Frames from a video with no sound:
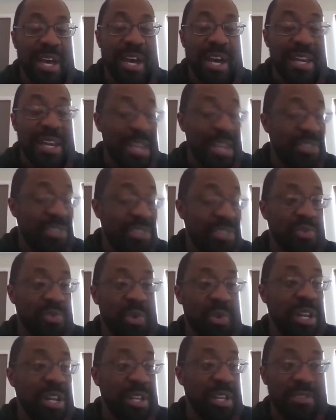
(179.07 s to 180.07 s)
get
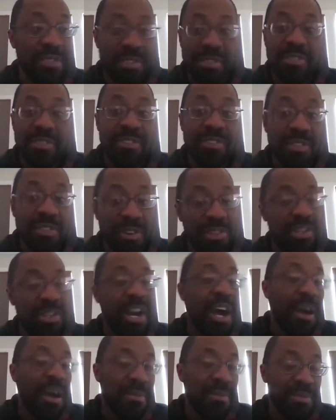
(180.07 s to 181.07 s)
to to their
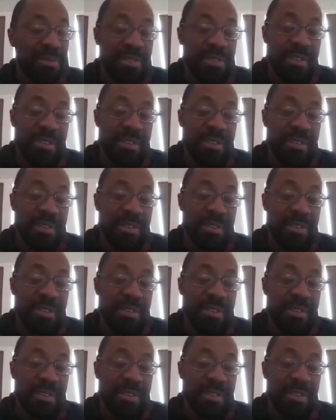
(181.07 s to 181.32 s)
jobs